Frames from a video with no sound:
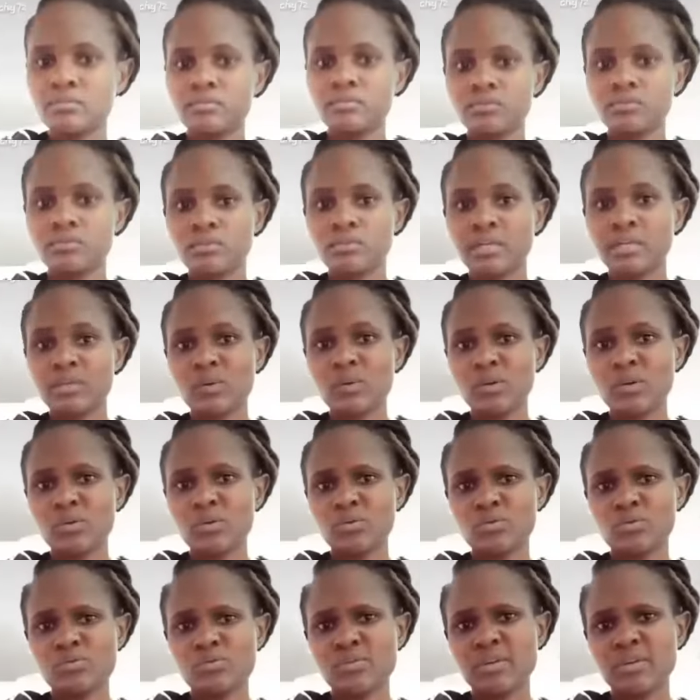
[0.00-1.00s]
you guys want to know what's
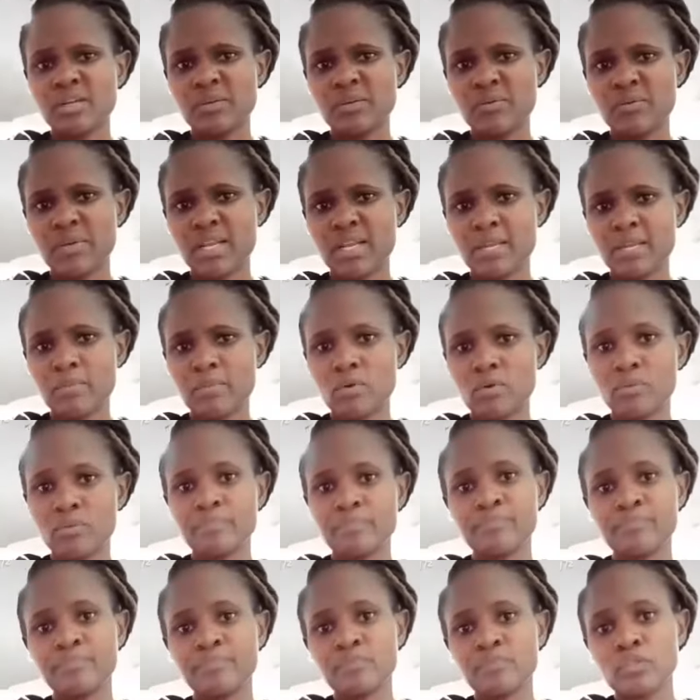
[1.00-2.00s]
really relatable?
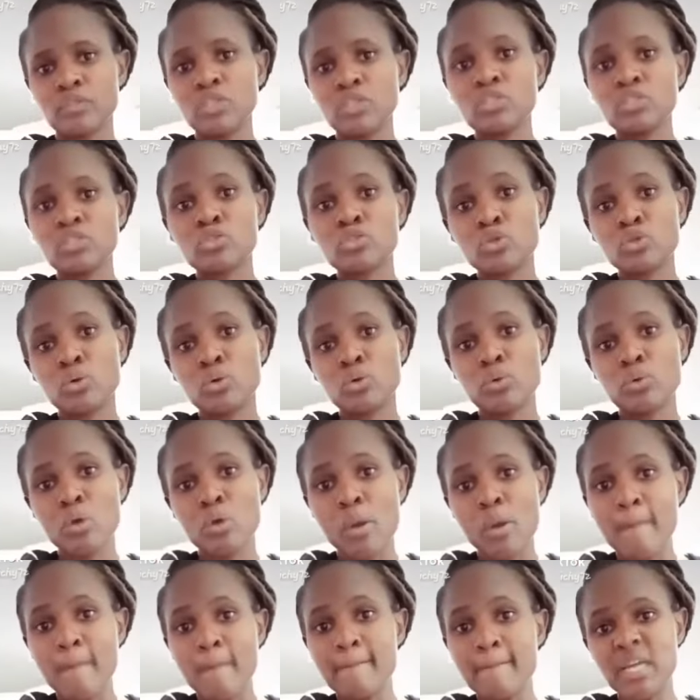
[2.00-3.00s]
So,
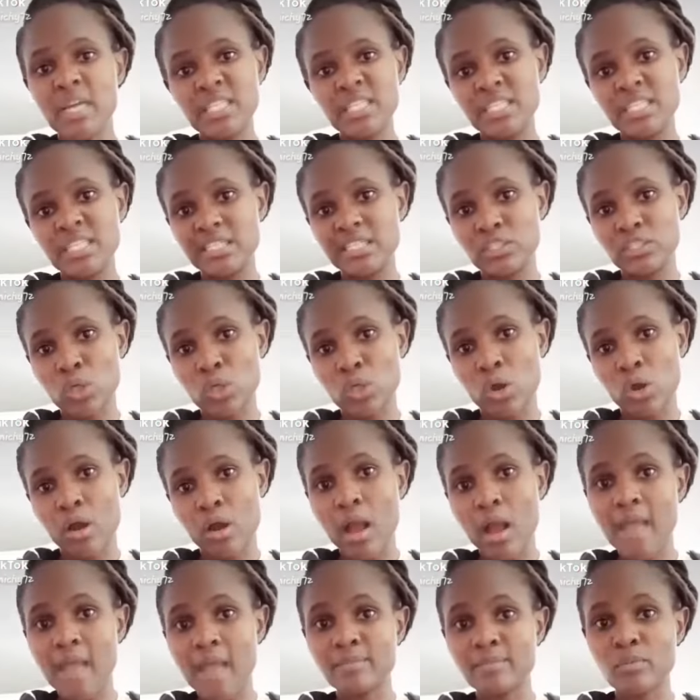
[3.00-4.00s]
my TikTok has
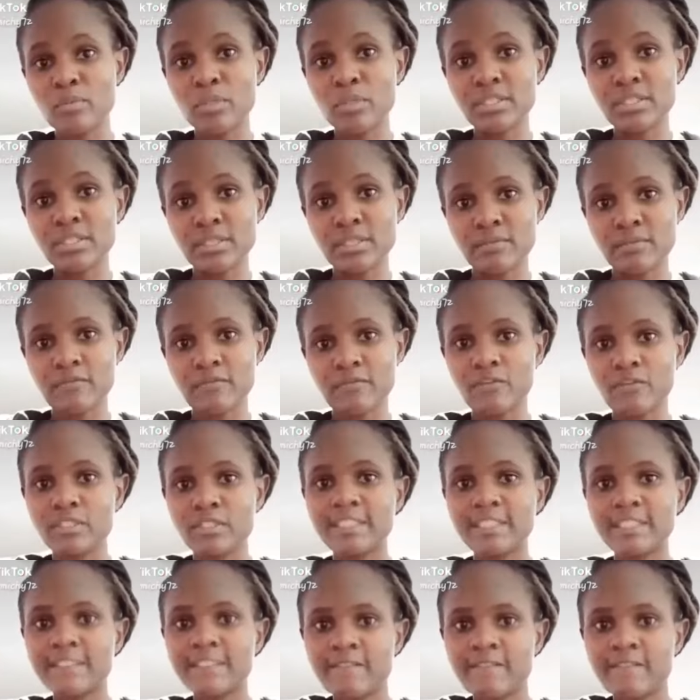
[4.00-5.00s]
been posted for
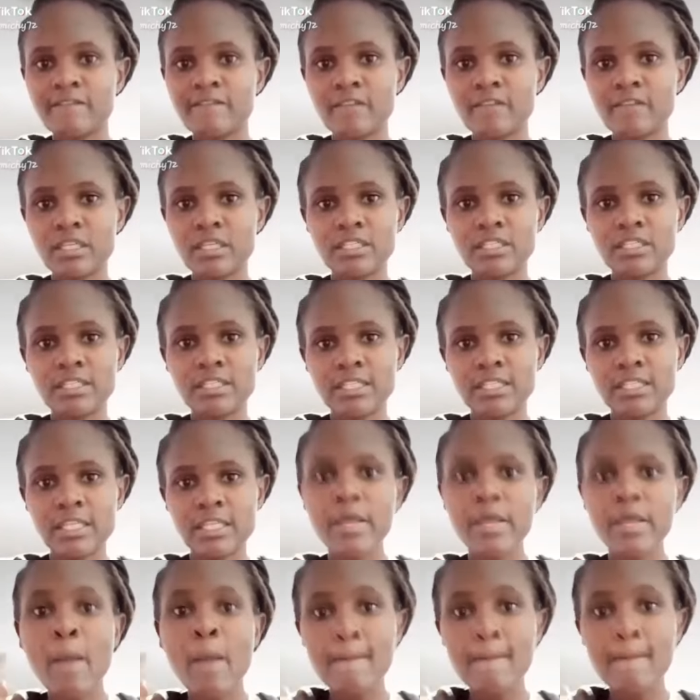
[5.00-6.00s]

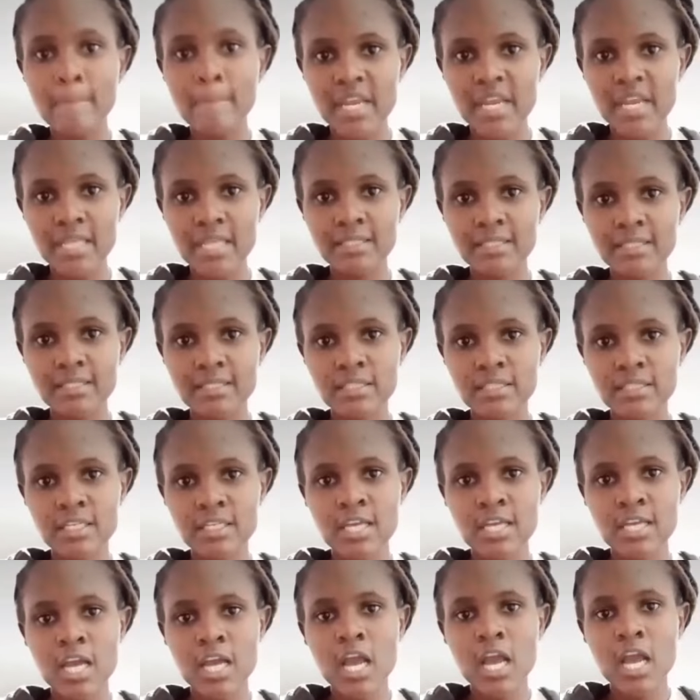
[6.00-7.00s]
17 minutes,
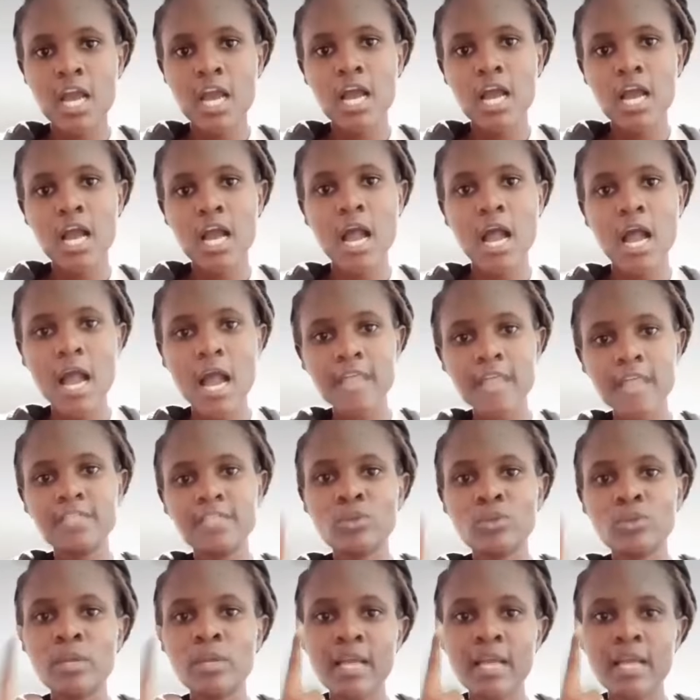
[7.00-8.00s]
and it
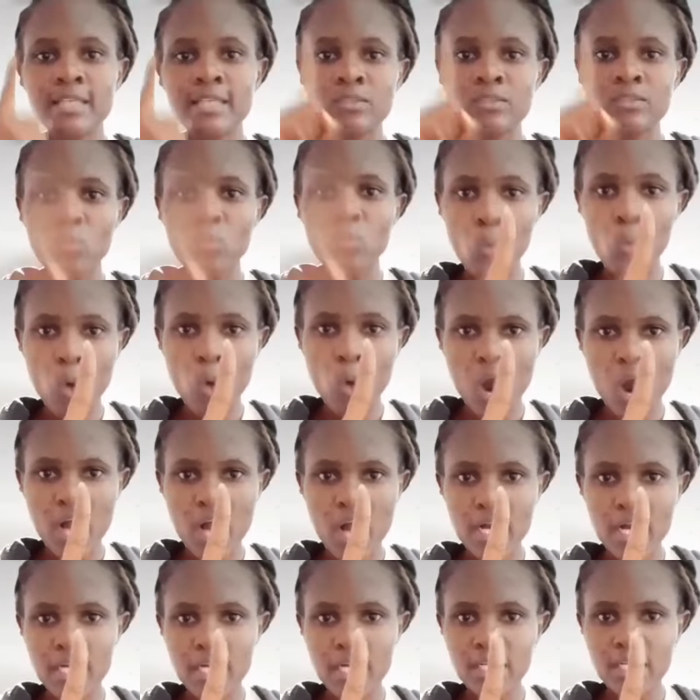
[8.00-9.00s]
only has
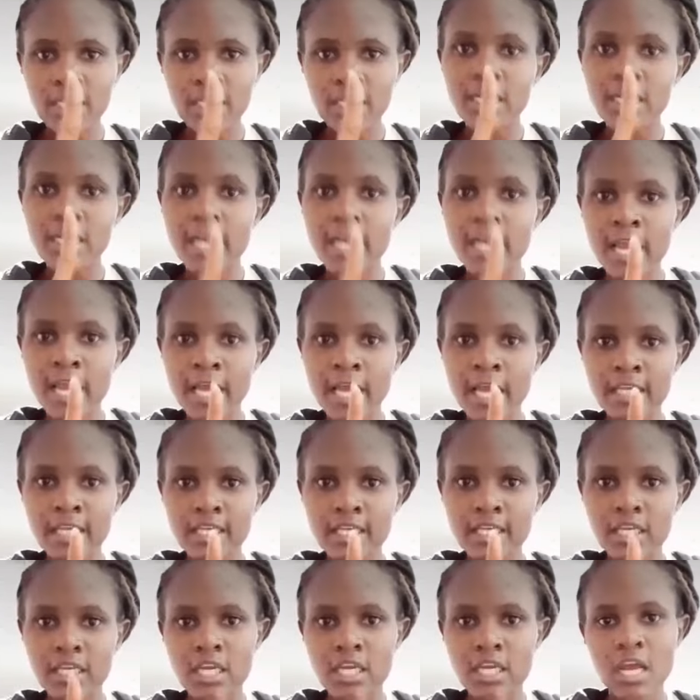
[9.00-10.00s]
one like,
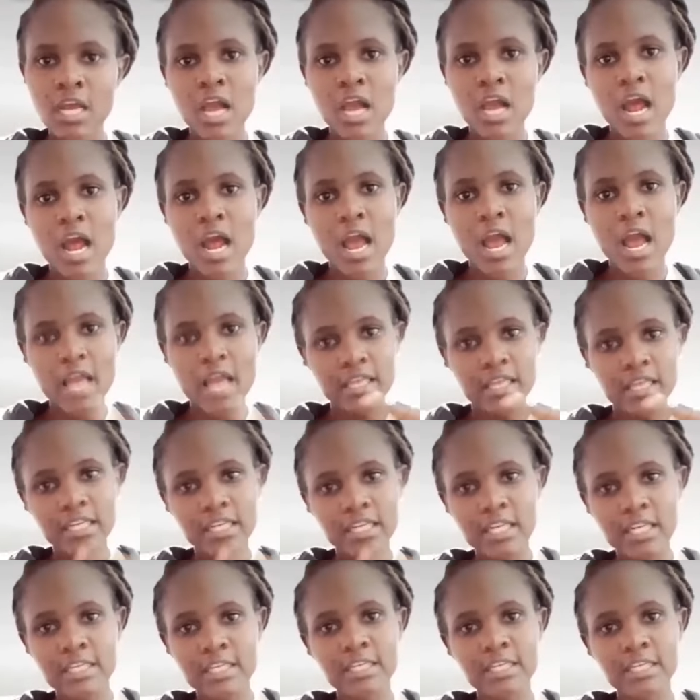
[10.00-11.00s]
and that like
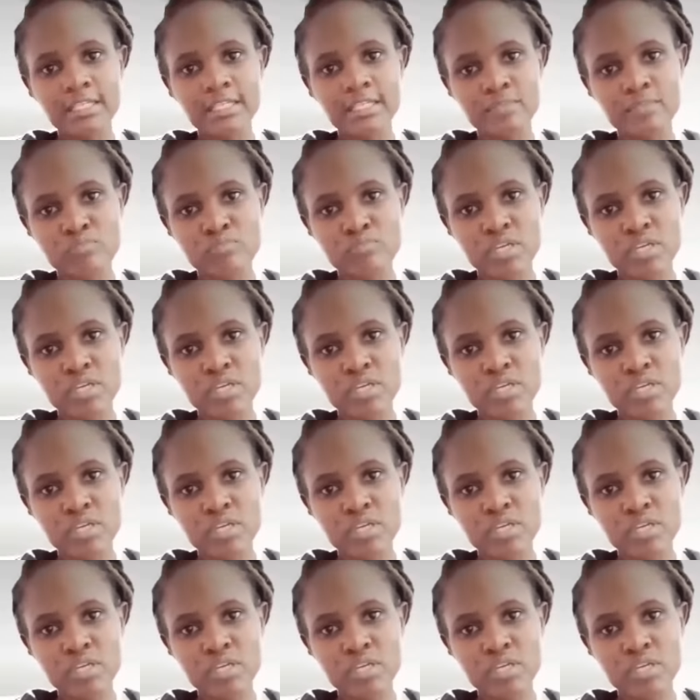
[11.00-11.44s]
is me.